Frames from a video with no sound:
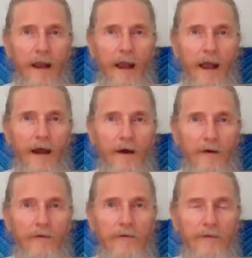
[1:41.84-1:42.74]

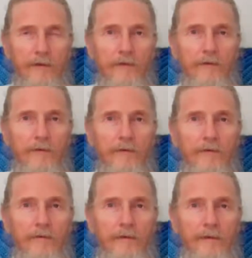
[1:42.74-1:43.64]
how to
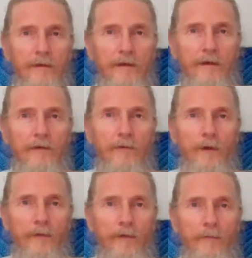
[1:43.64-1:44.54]
deal
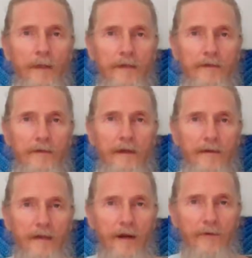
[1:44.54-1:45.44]
with the beast
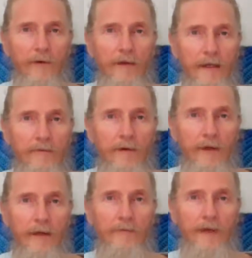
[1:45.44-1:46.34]
that's out there, the evil
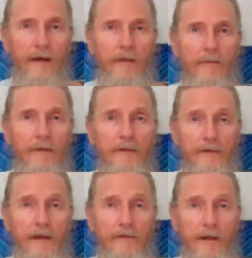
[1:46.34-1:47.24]
that comes out of the
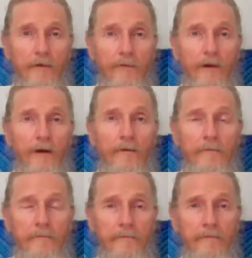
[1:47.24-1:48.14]
beast that's out there.
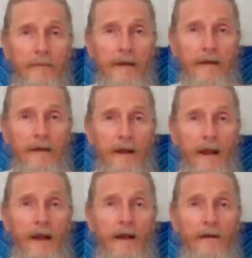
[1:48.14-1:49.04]

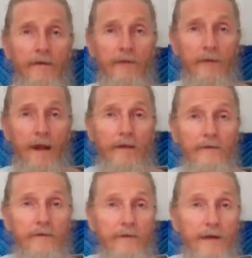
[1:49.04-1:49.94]
And so
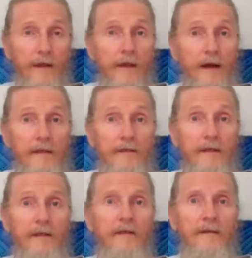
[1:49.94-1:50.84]
that's
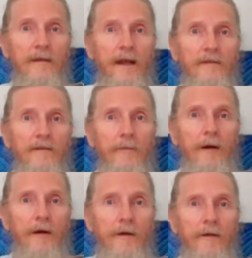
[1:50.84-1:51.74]
19, that's a
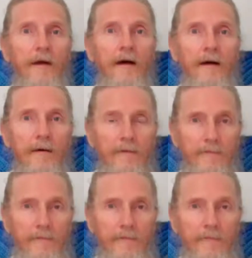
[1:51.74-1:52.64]
part
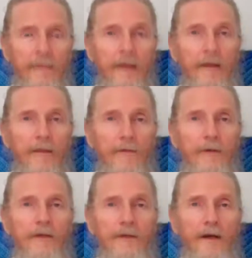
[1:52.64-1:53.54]
of the
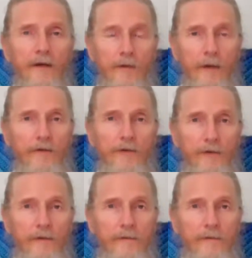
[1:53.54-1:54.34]
regeneration.